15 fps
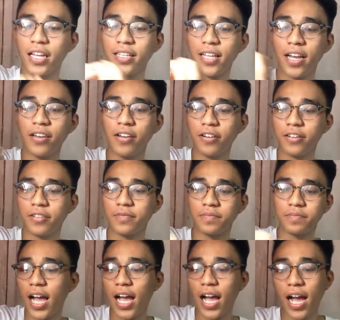Ayun.
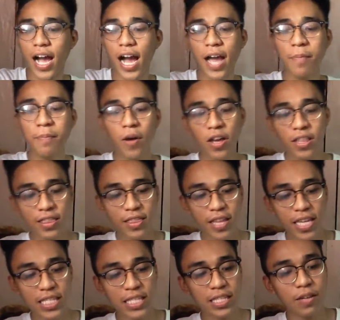I bought
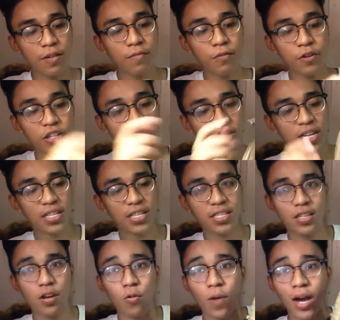this for just
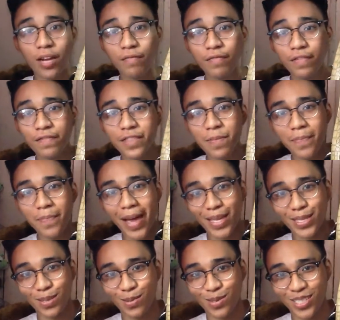150
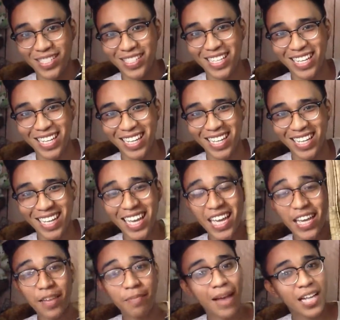pesos.
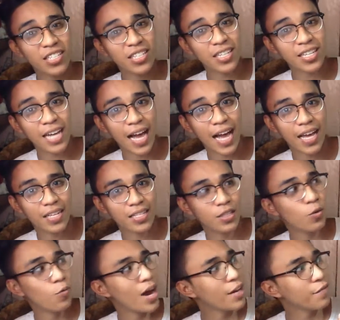Imagine guys,
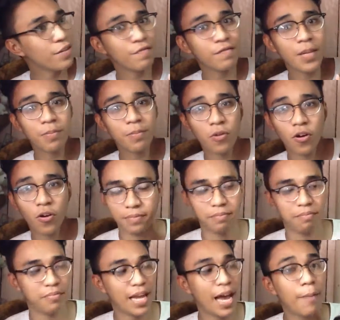yung 150 mo,
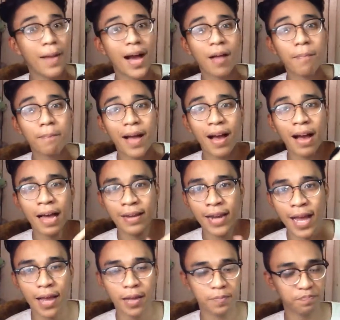nakabagpack ka
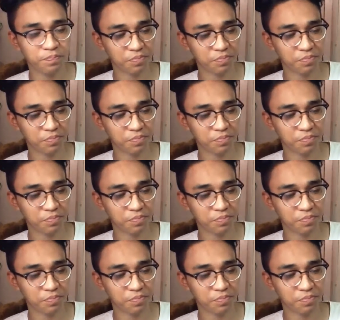na.